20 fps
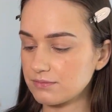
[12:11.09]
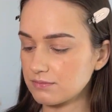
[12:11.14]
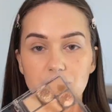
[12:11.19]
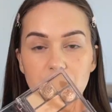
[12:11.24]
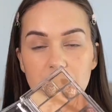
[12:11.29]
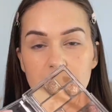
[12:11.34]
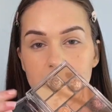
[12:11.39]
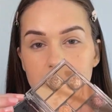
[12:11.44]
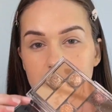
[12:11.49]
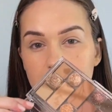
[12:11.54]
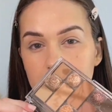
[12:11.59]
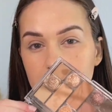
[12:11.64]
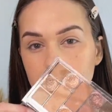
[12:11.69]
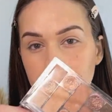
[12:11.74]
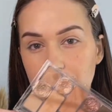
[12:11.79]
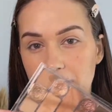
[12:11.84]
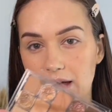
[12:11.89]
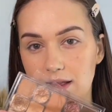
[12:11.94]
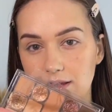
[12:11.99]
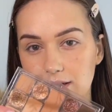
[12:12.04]
Inside the
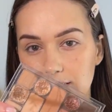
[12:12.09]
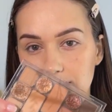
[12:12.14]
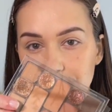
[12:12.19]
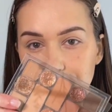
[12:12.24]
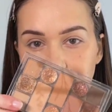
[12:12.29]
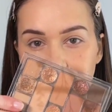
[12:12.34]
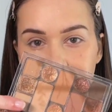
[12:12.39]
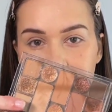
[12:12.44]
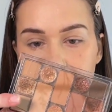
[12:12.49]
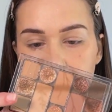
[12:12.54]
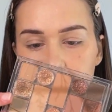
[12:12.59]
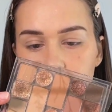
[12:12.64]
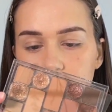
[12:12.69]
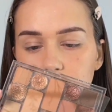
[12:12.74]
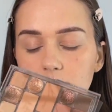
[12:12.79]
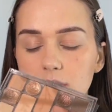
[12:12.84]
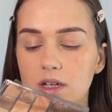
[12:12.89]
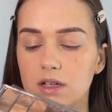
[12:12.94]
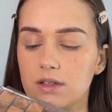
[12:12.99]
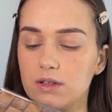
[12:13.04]
palette,
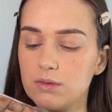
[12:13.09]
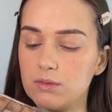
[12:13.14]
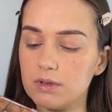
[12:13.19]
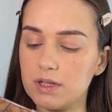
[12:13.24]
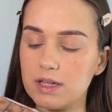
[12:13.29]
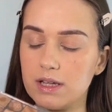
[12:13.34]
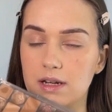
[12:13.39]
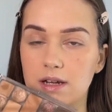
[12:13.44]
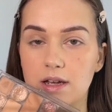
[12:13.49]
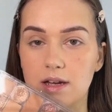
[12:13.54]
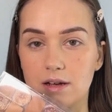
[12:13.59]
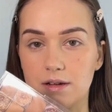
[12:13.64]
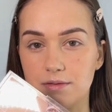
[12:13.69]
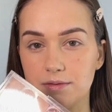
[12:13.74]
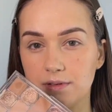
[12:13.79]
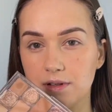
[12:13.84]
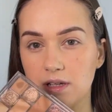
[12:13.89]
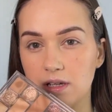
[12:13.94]
you again have